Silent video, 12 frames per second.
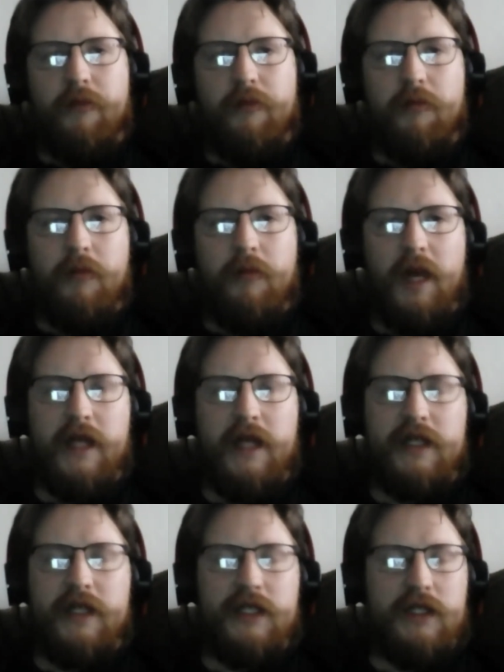
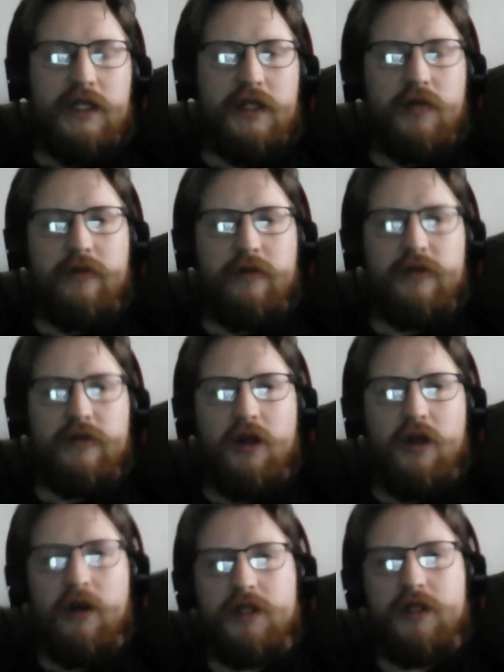manage and sort of
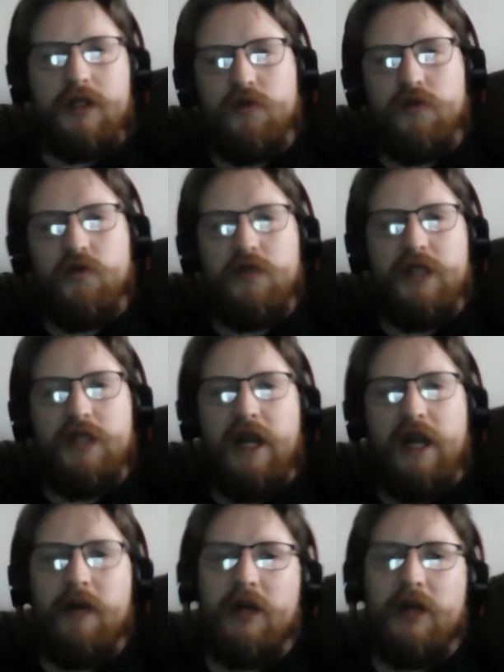talk to
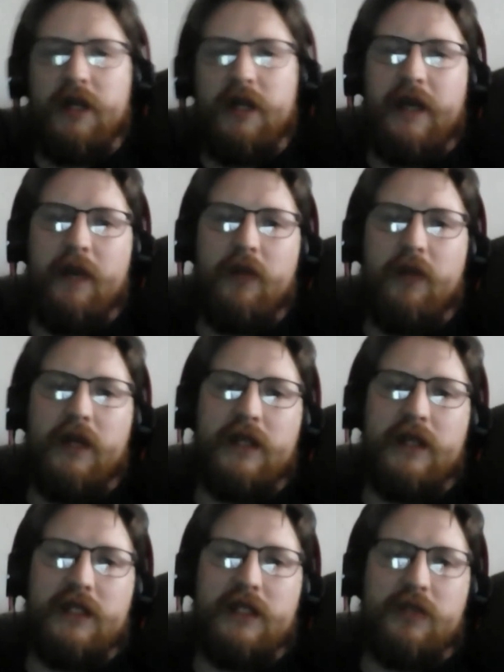Diaba in a game like
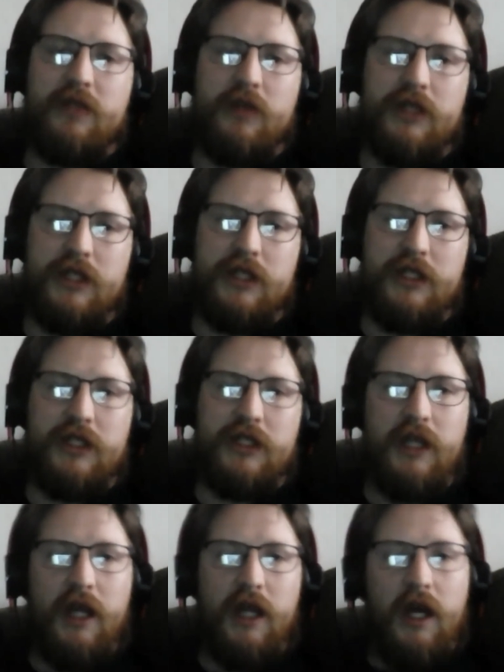this where
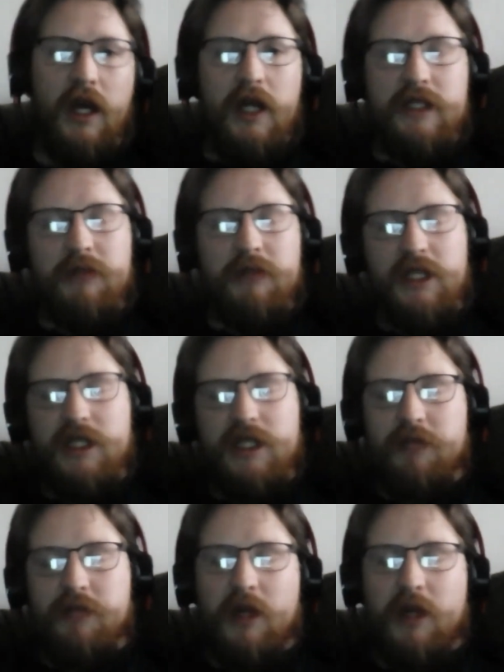seems like
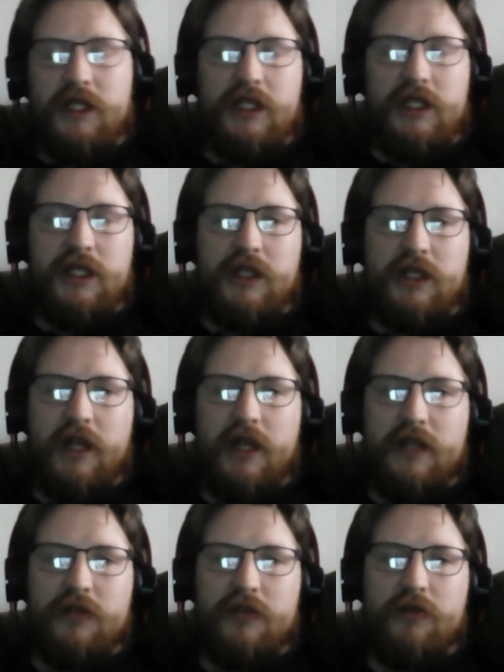she's pressing, she's trying to
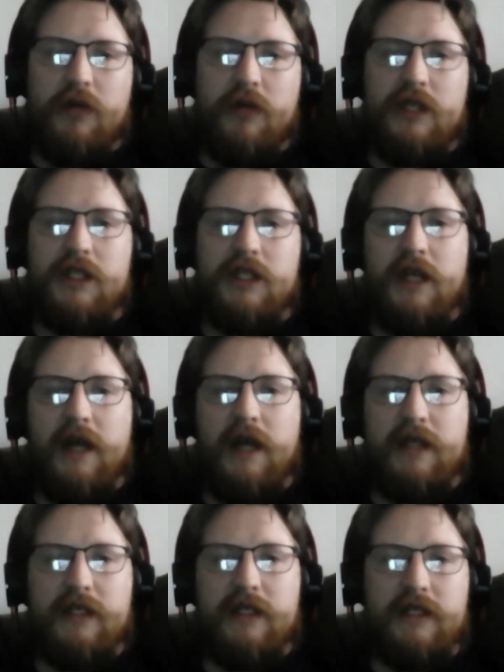do too much, she
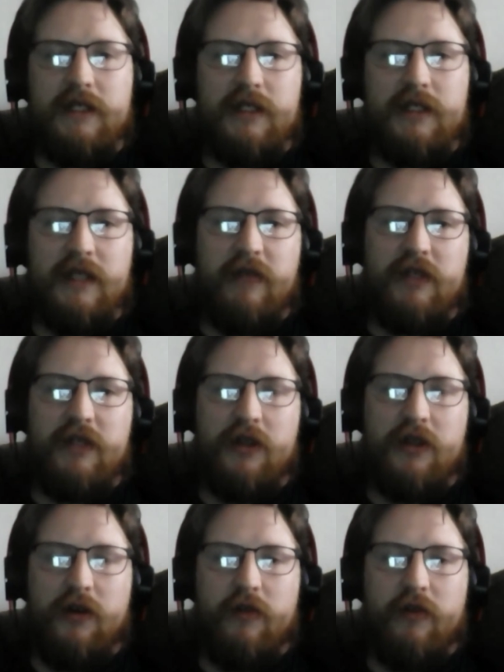has 7
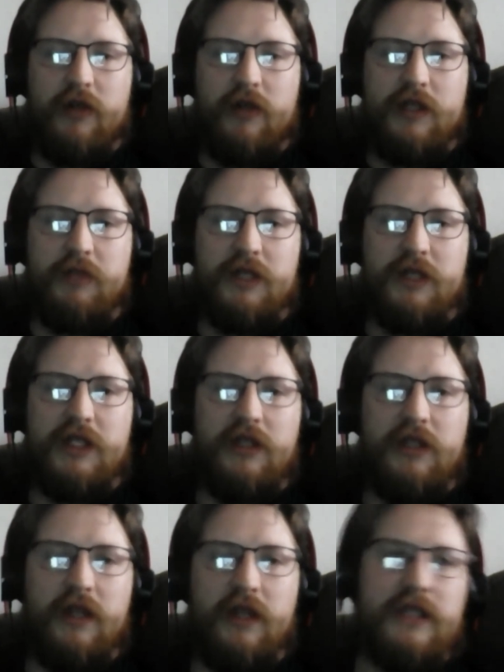turnovers, but she
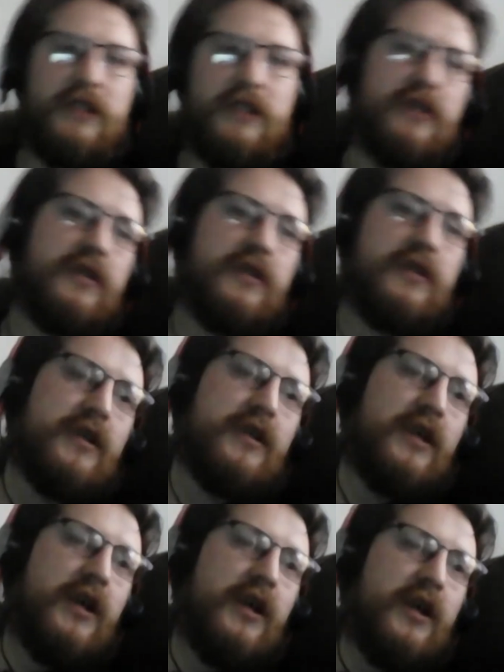still has the,
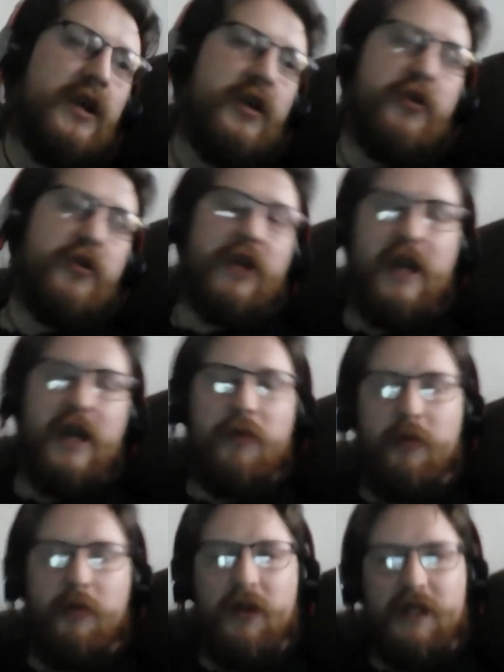you know, the
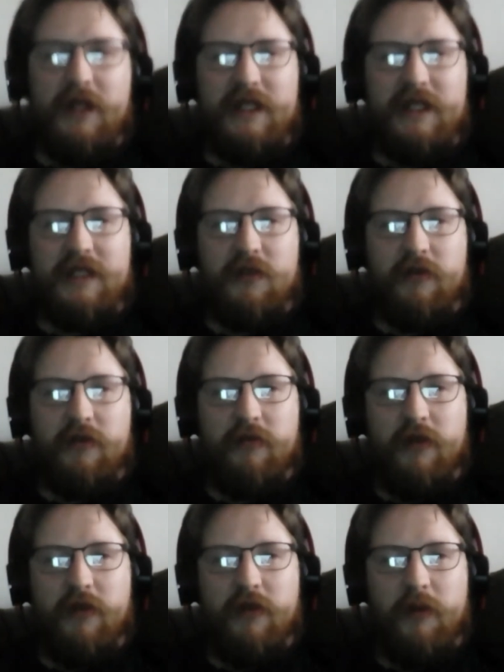capability to sort of
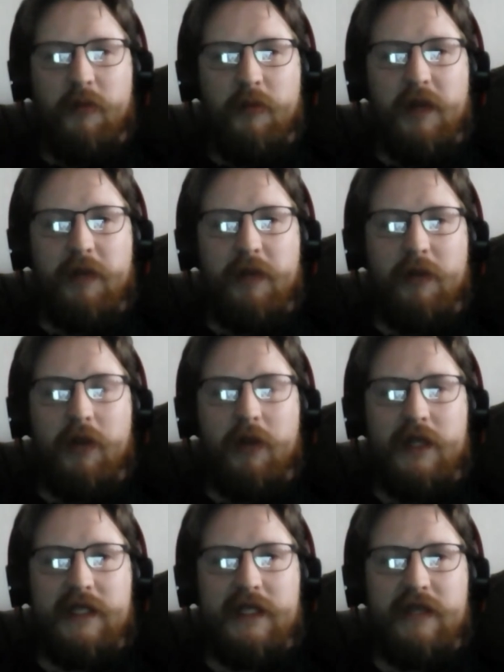make big
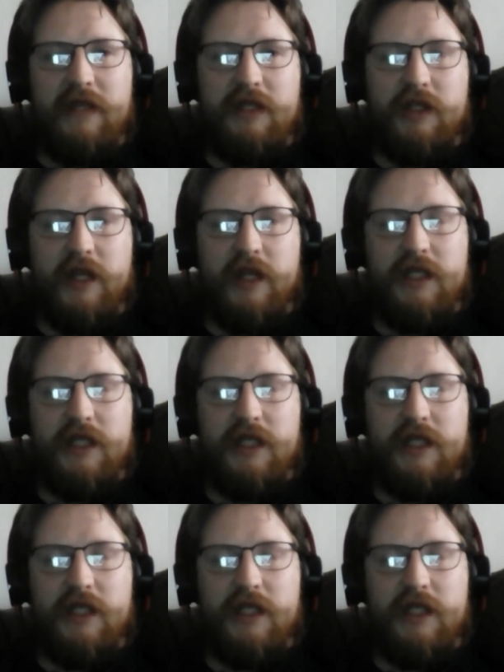plays down the stretch?